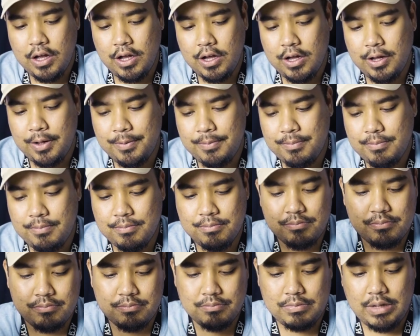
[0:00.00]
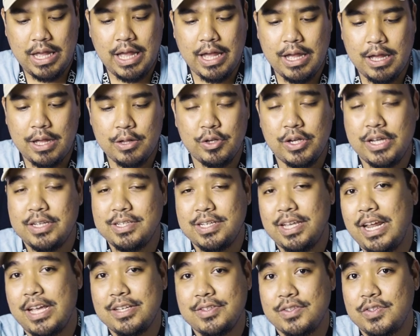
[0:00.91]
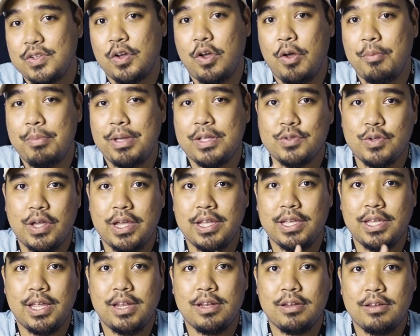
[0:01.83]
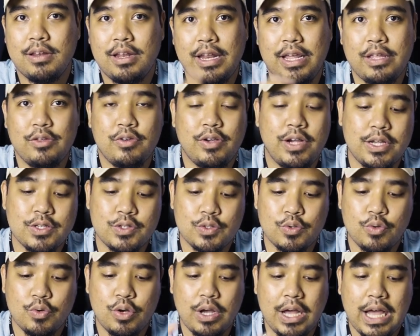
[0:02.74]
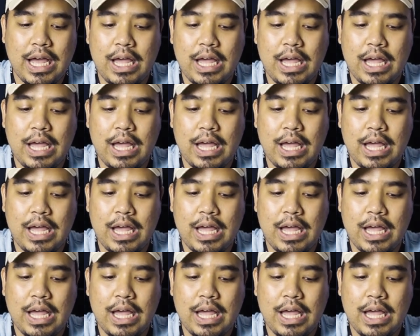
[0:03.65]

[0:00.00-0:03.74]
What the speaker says: you guys can ask in the comments so I can let you guys know.